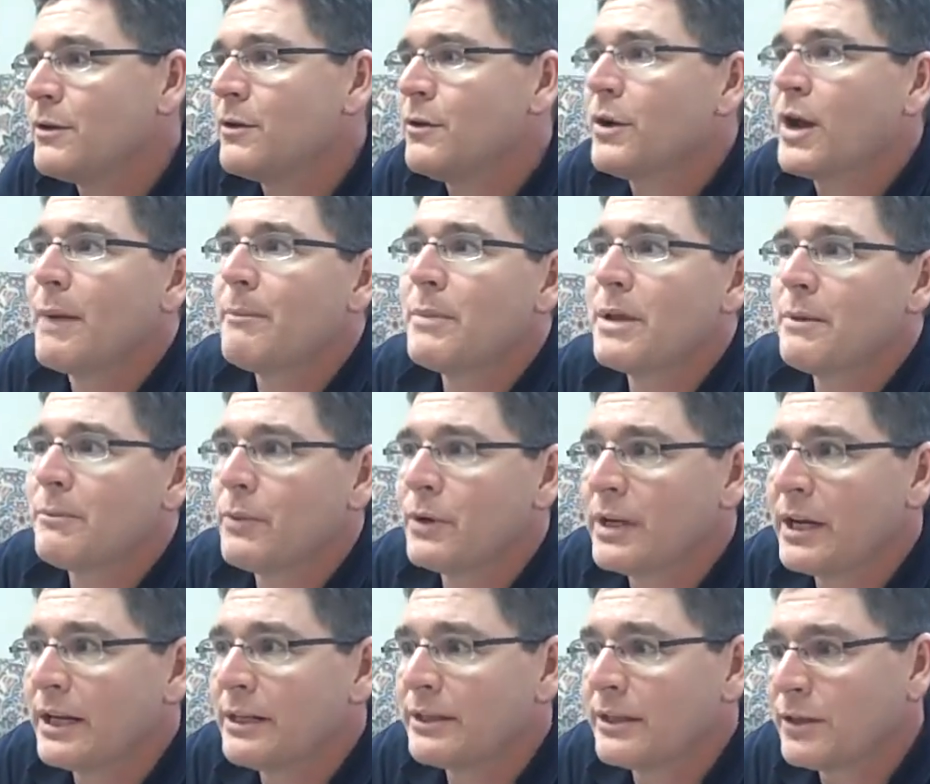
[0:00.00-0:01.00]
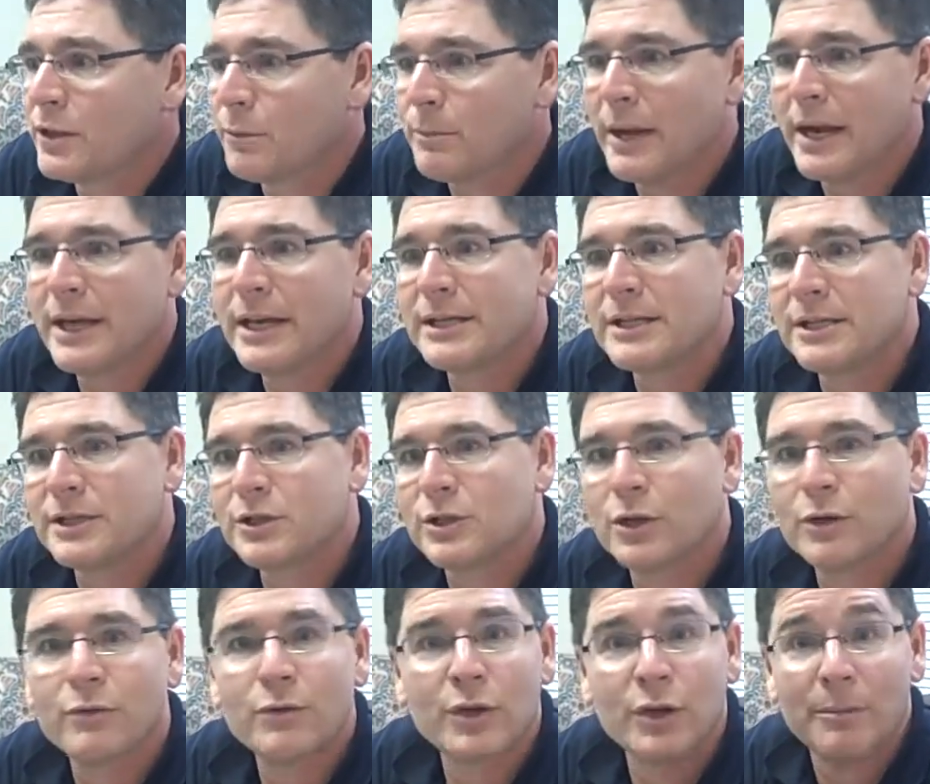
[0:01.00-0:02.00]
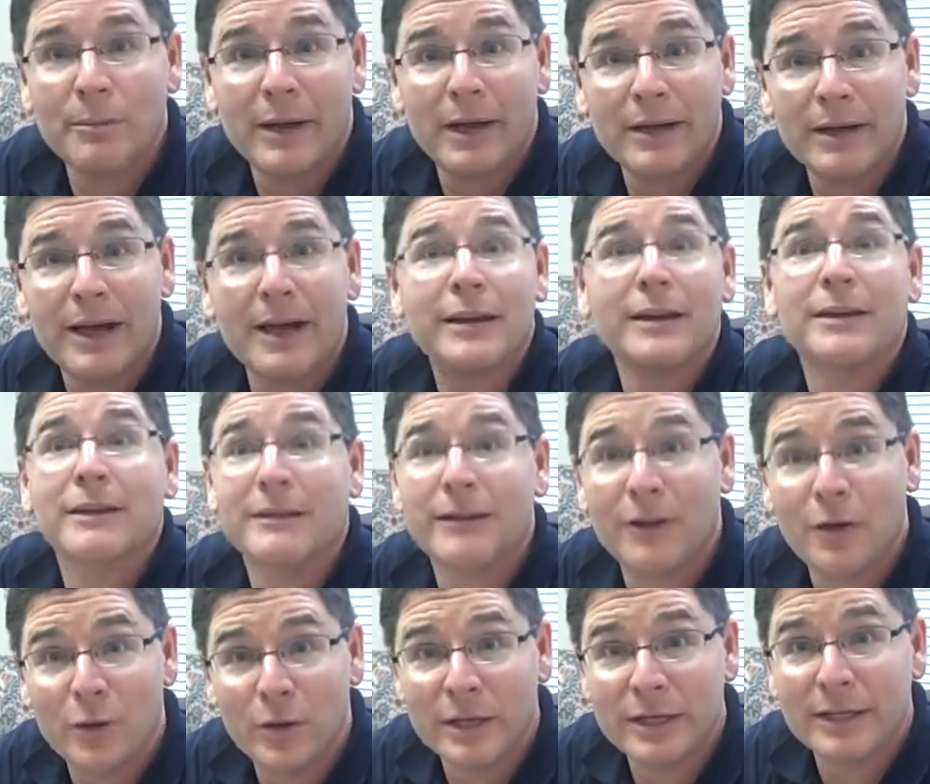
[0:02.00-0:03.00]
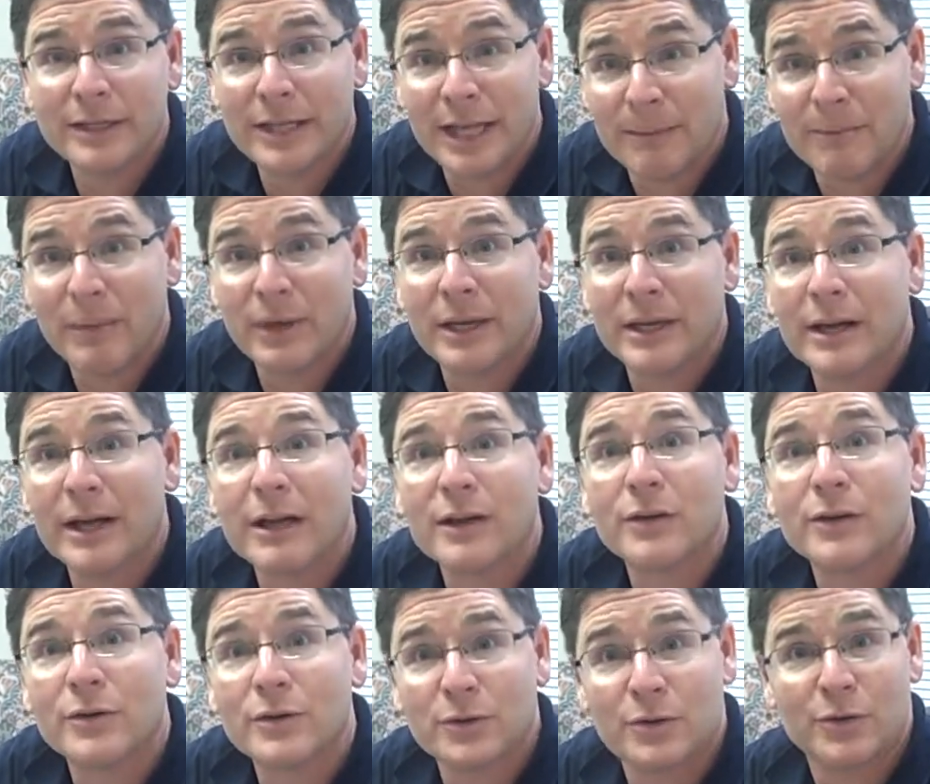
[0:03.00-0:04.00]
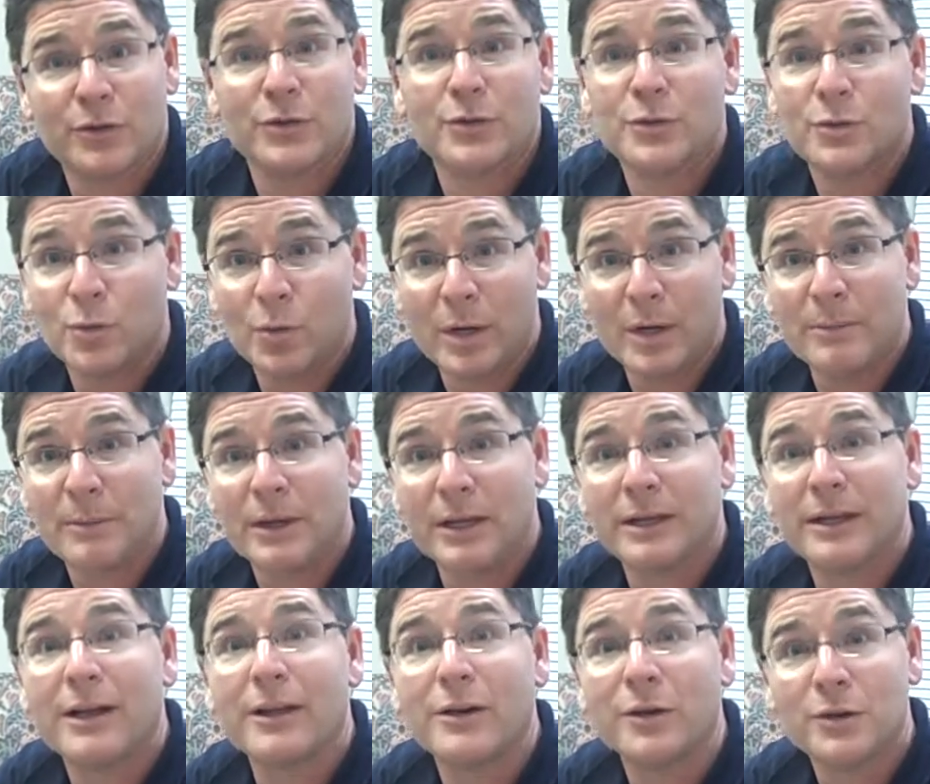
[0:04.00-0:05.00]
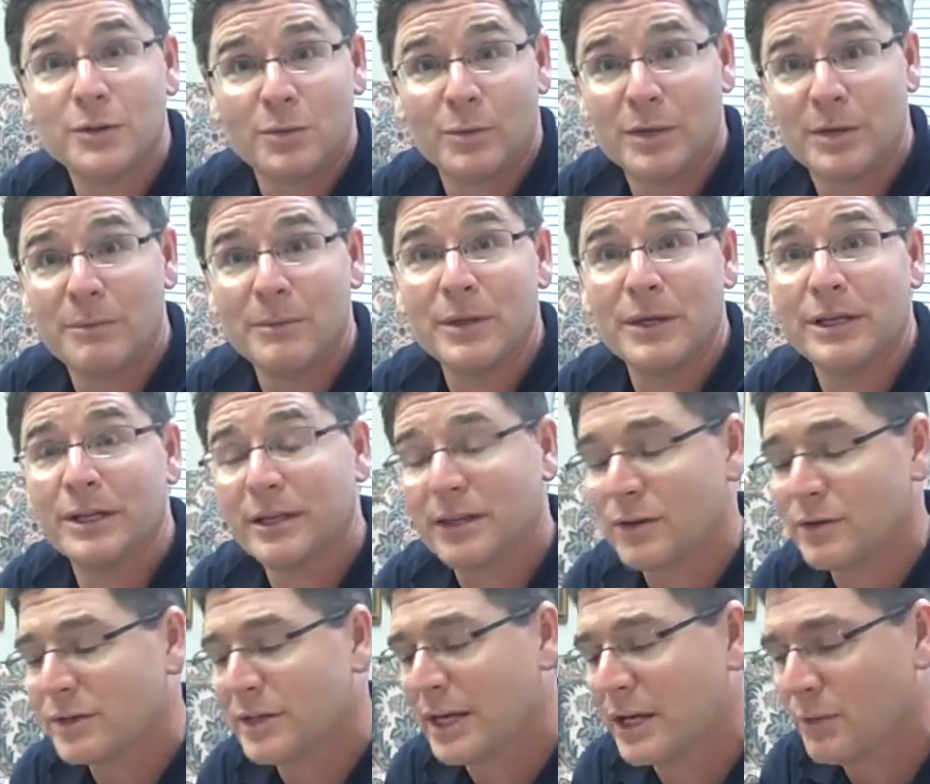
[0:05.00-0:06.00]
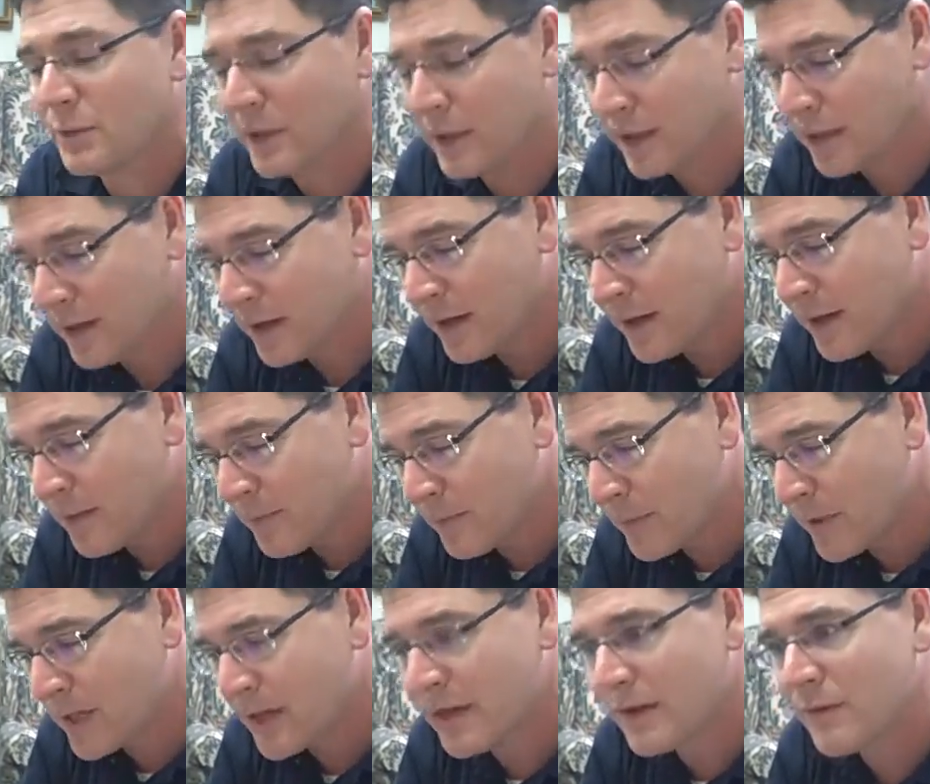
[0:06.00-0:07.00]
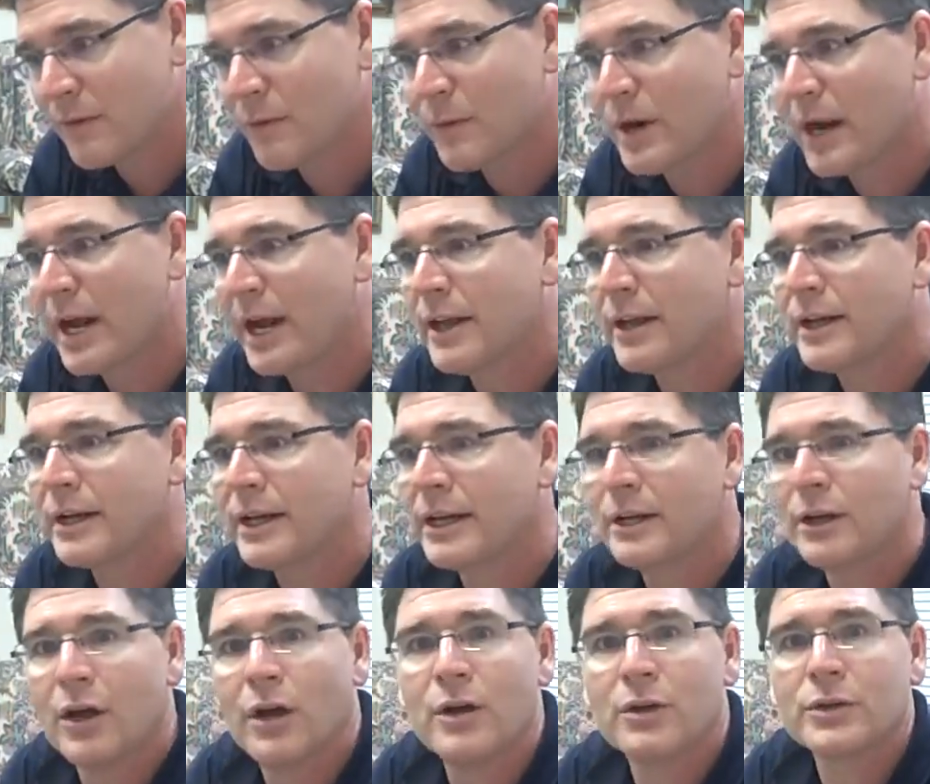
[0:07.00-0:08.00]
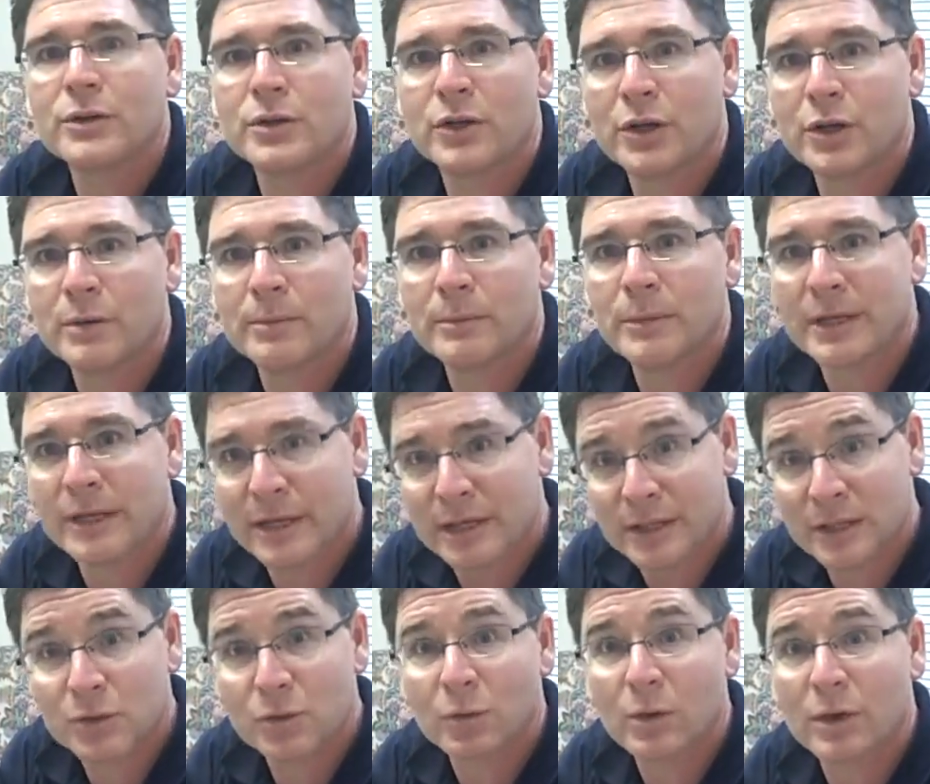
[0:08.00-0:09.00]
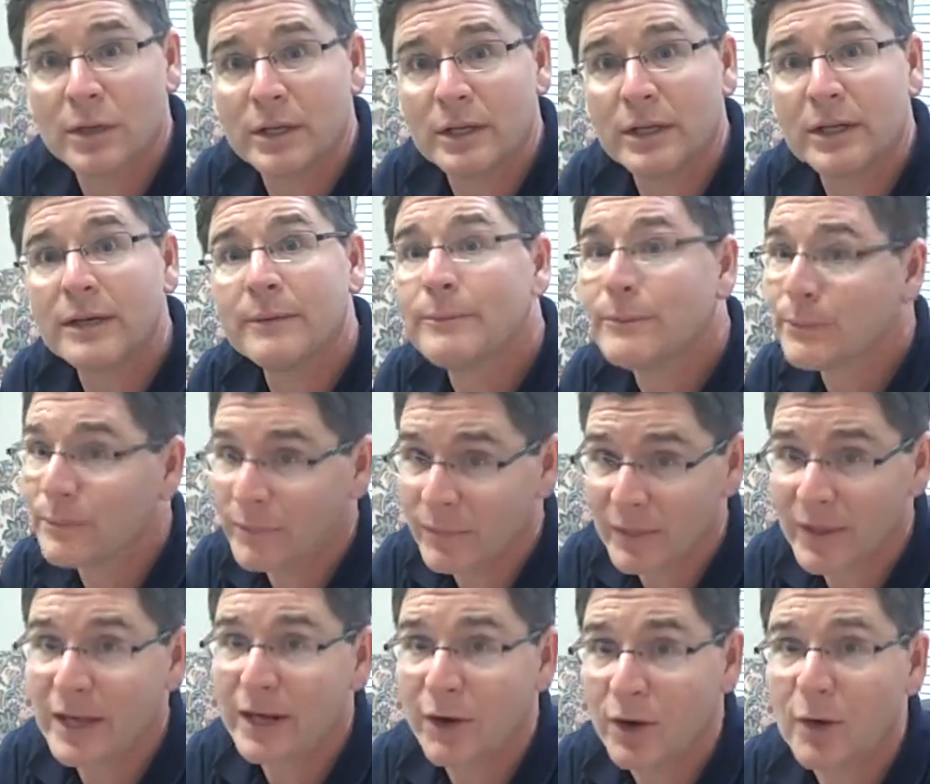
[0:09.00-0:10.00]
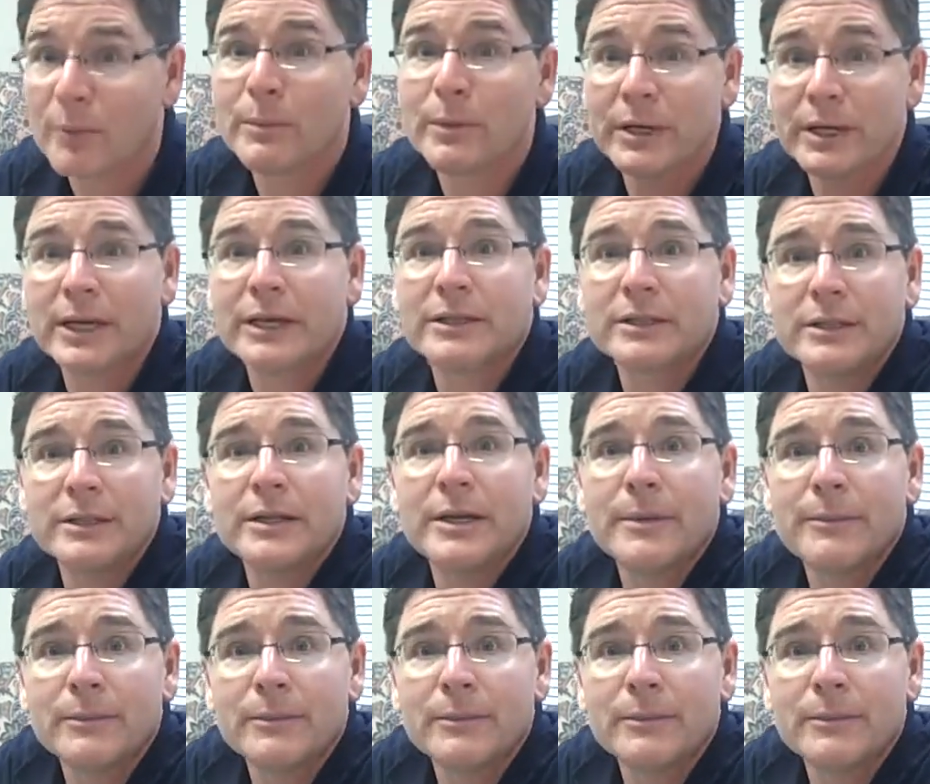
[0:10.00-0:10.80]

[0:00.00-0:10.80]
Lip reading: not being protected and your bank isn't serving you by not loaning you $10 million or $20 million with $1 million in equity. But in reality, long term and historically, they are protecting you.